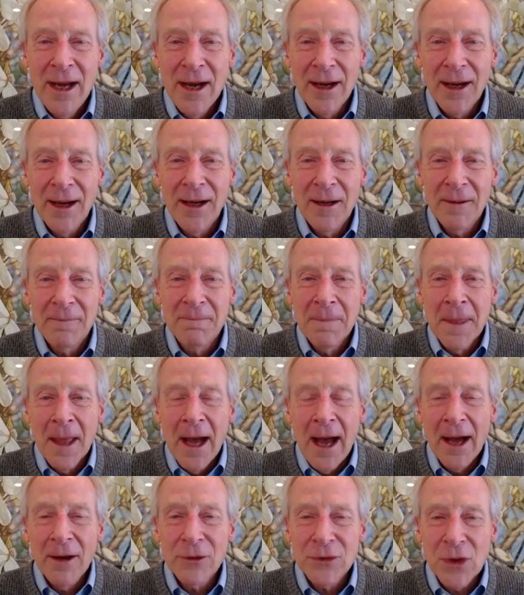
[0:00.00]

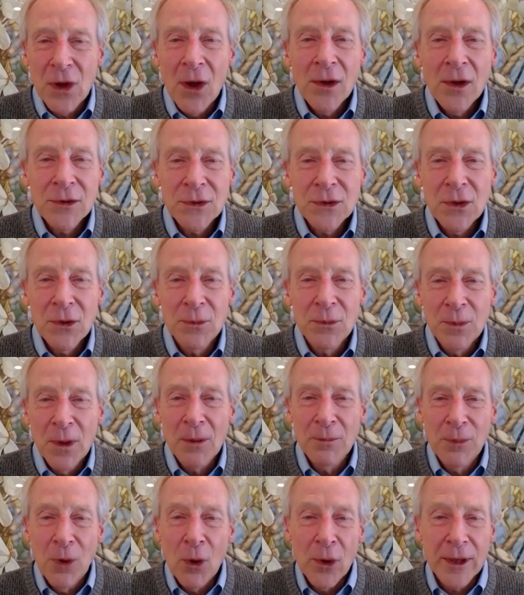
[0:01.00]
I was also
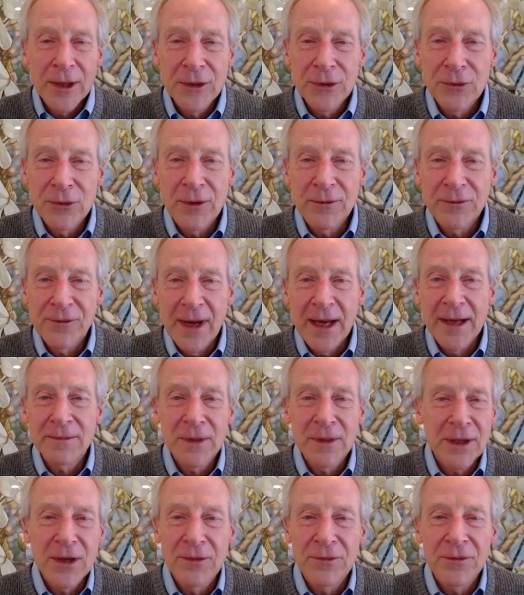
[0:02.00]
born into a
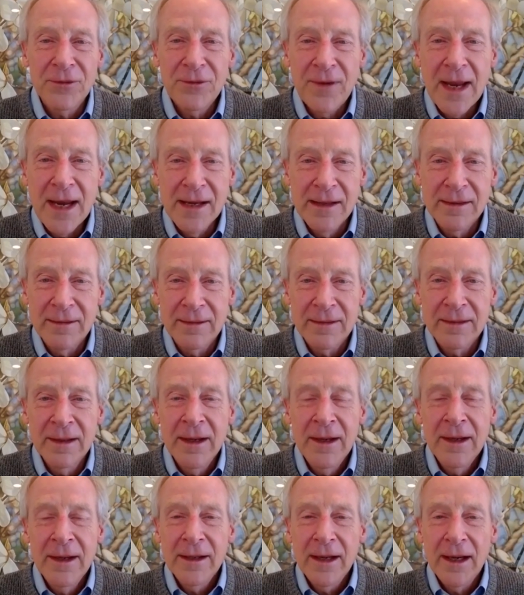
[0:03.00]
family of faith.
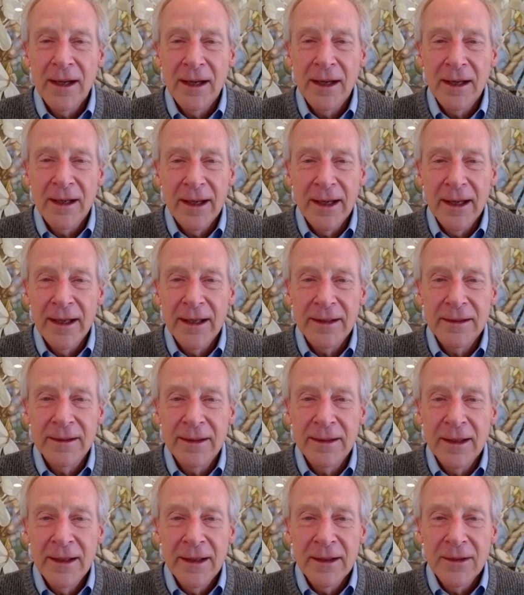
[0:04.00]
And
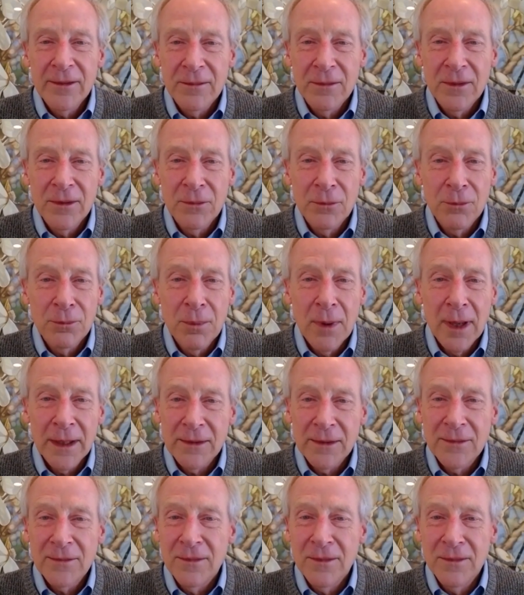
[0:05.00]

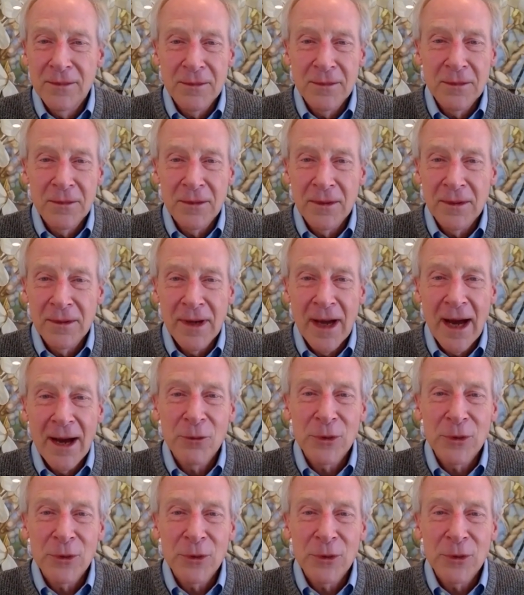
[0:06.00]
what I